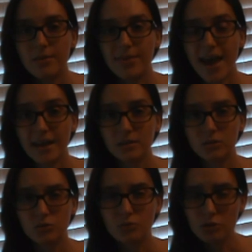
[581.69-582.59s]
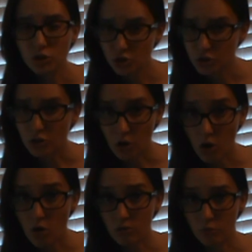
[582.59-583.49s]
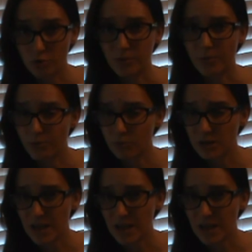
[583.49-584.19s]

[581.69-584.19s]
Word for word: that you really shouldn't go more than three